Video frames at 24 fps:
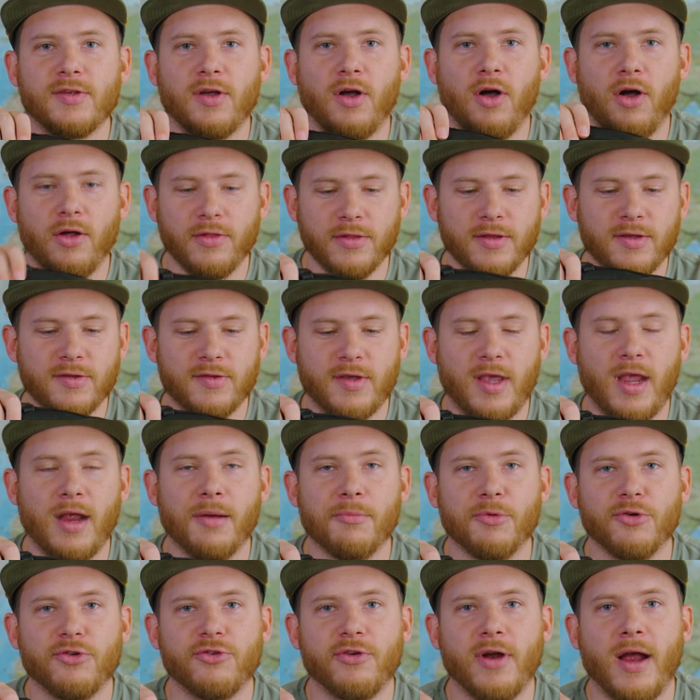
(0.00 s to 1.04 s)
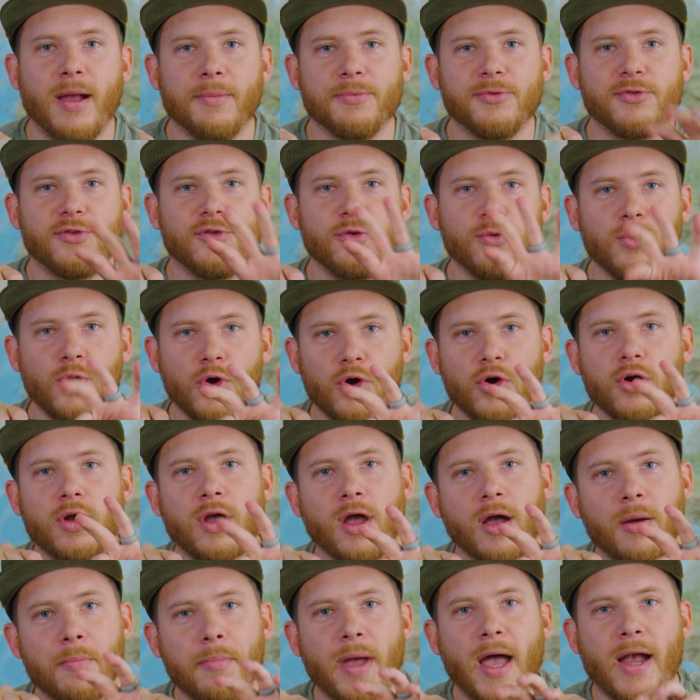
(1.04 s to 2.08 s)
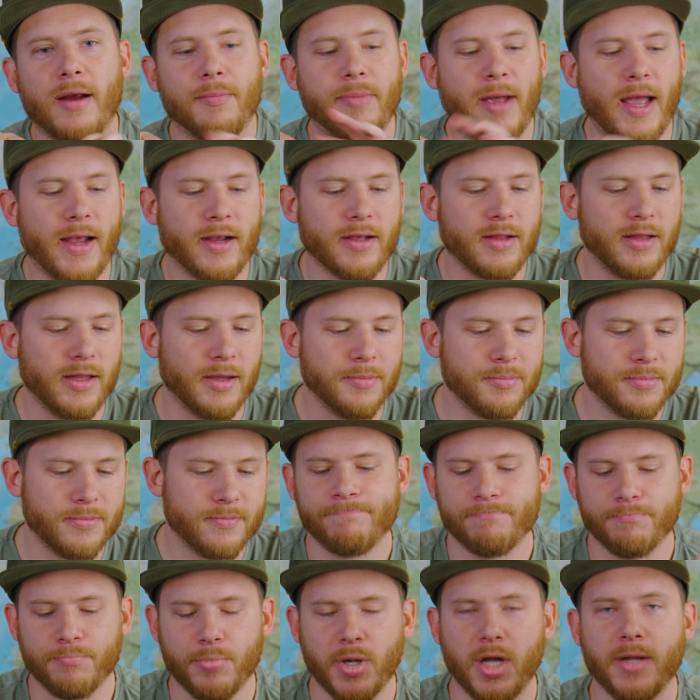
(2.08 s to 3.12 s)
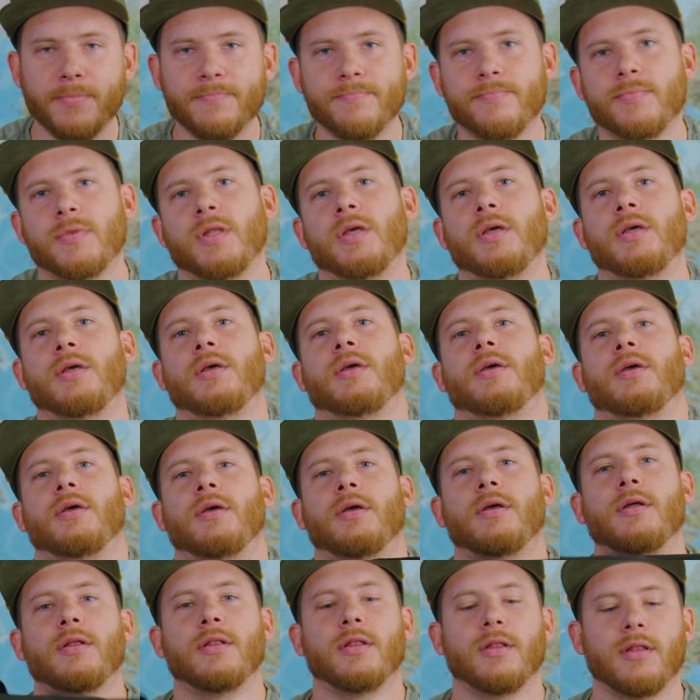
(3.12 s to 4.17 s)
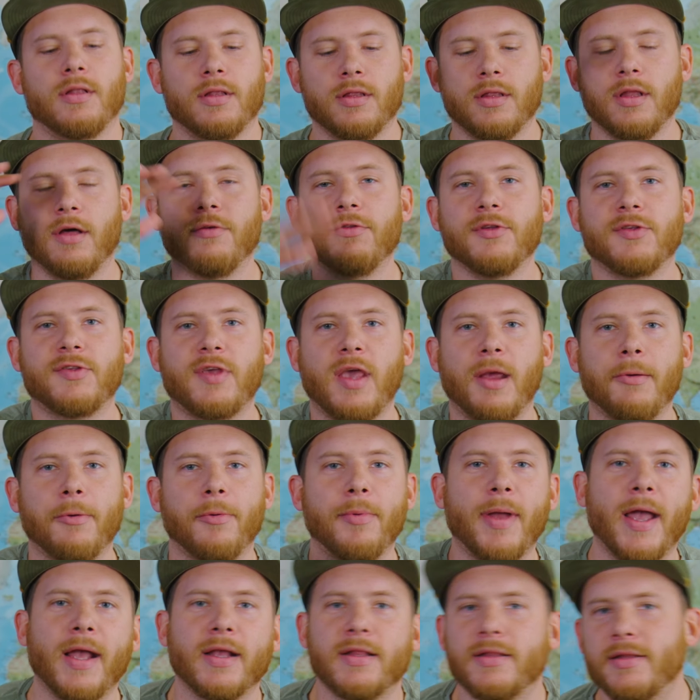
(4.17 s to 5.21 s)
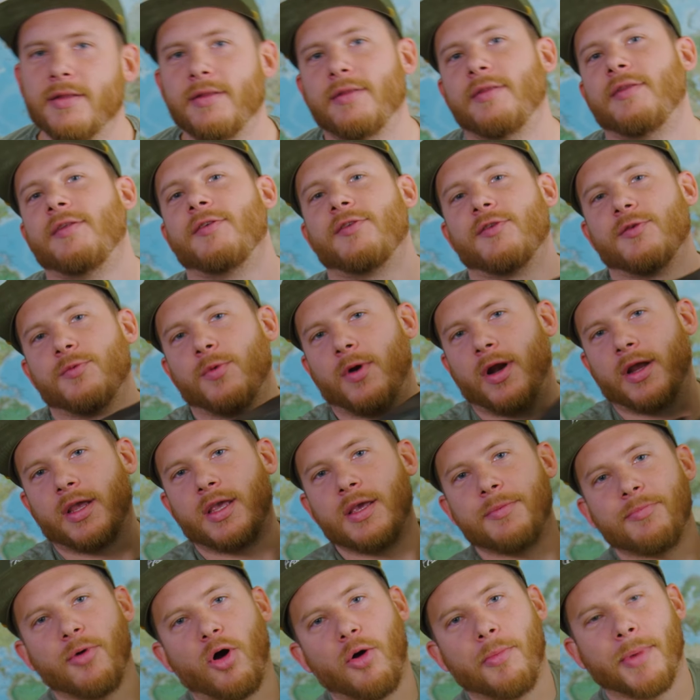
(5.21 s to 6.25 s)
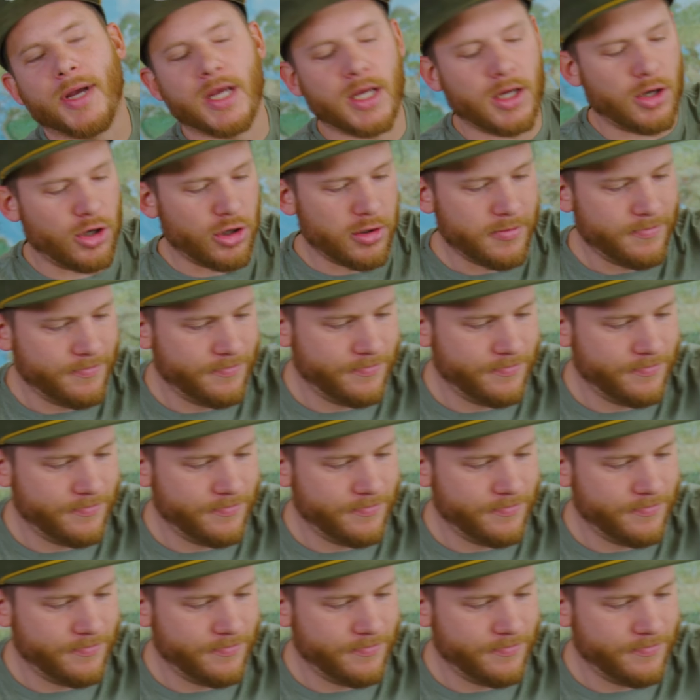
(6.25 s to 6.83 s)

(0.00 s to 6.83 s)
on these camera straps to hook a backpack clip. But love this camera bag. This is where I keep all my gear.